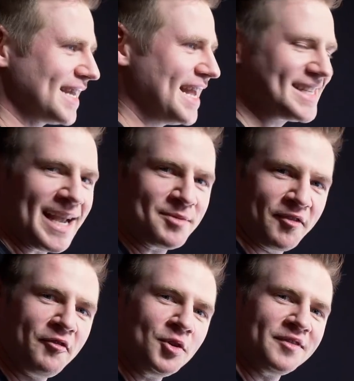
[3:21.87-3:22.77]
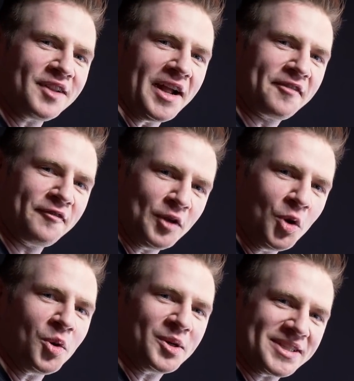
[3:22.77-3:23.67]
landscapes are full of like
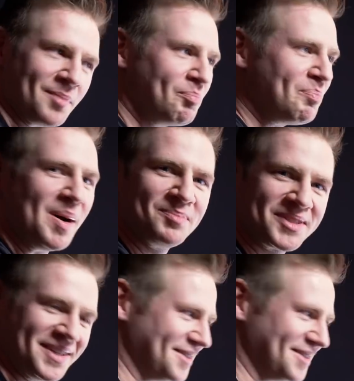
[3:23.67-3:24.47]
flaws and bumps